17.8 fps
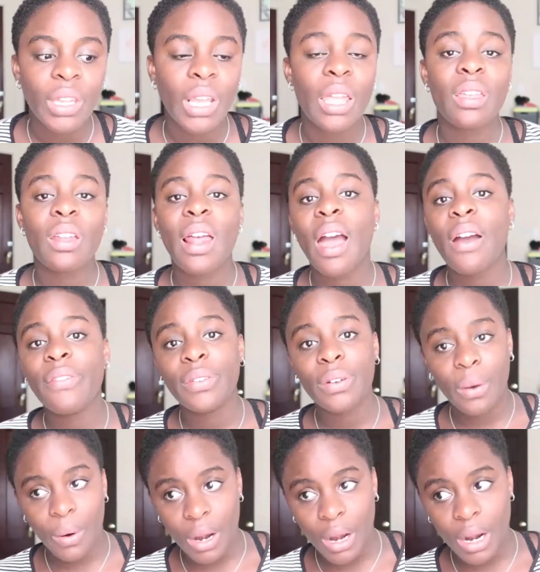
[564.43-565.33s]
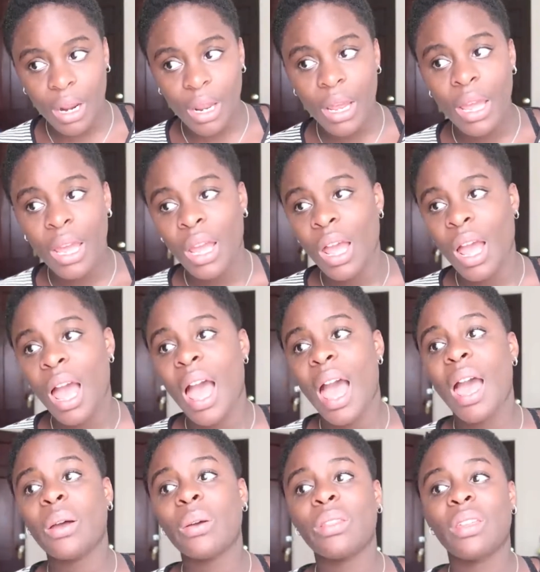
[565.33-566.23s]
And then after work
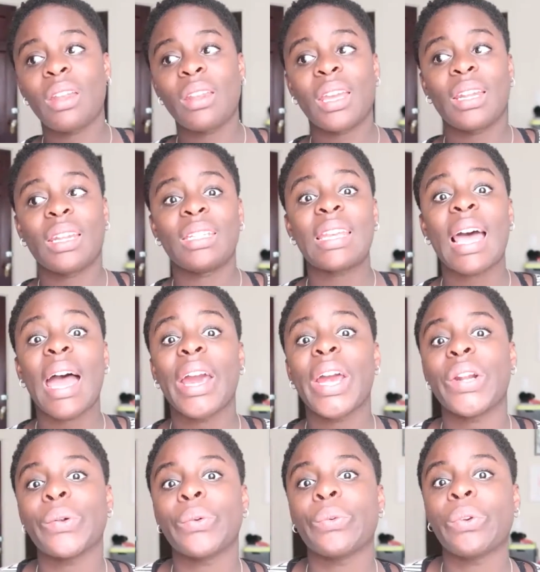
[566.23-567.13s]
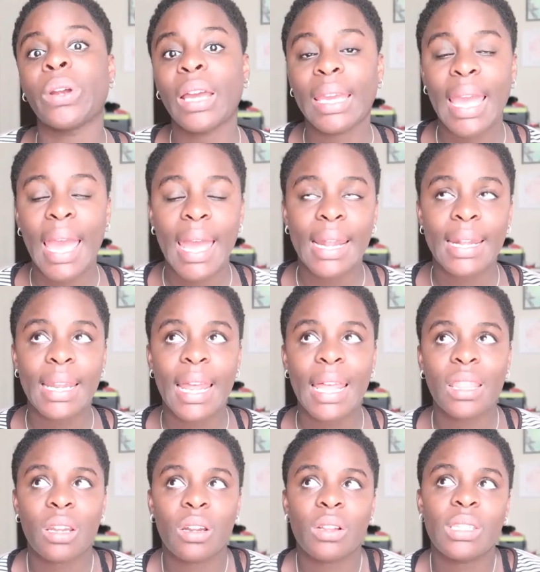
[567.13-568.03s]
I would then get tired again,
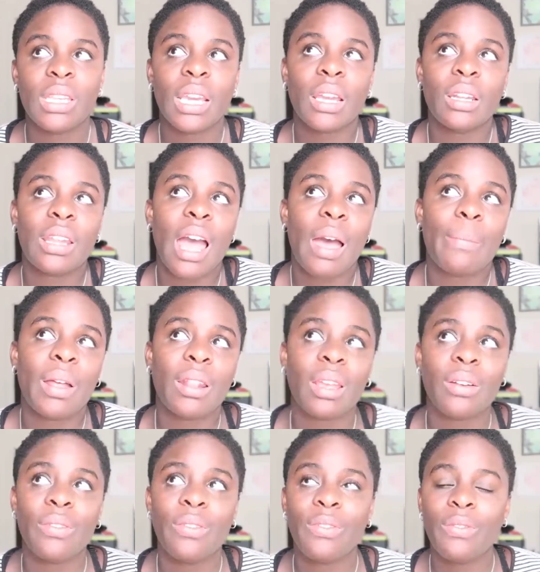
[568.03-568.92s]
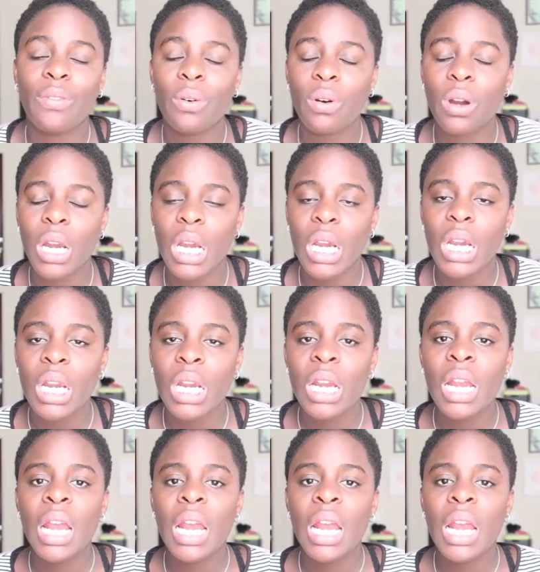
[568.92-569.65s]
and then I'll take a nap at like 4.